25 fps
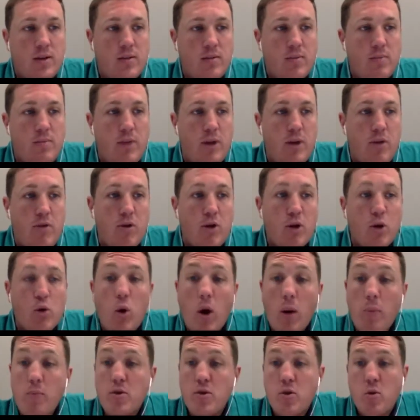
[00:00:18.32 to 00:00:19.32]
better
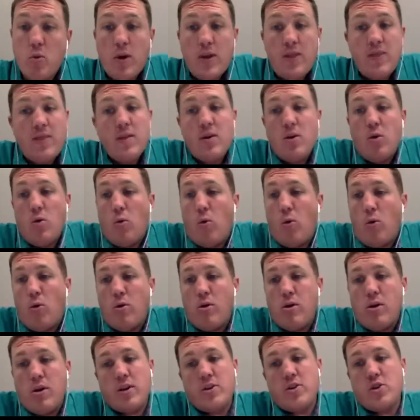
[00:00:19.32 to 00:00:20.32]
equipped to win the
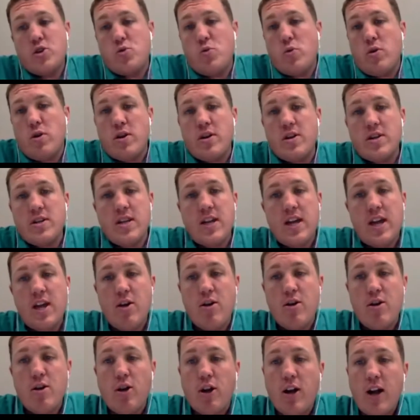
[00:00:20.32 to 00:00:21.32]
award. I just wanted to
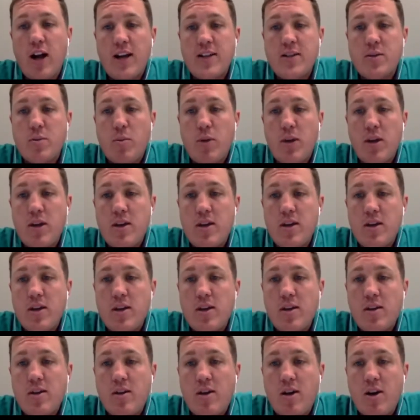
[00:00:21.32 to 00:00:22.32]
hear your guys'
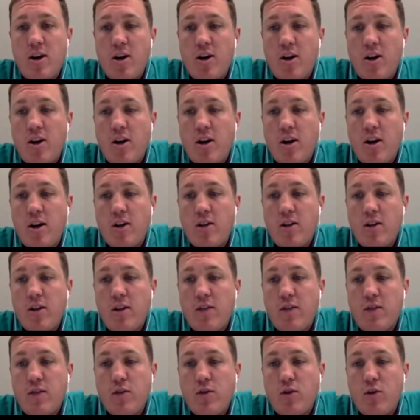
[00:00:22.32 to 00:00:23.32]
opinion on
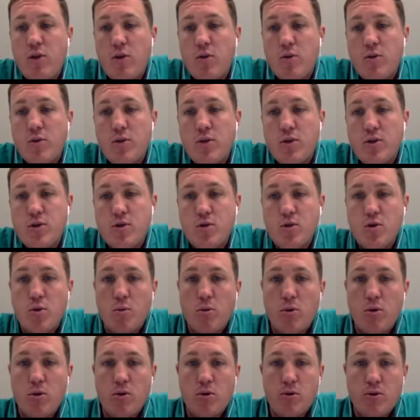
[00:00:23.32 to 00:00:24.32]
if you thought it was a
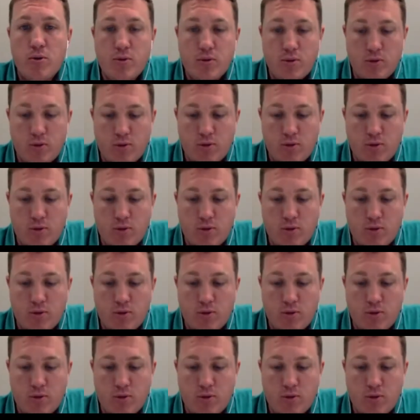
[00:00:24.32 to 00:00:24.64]
suitable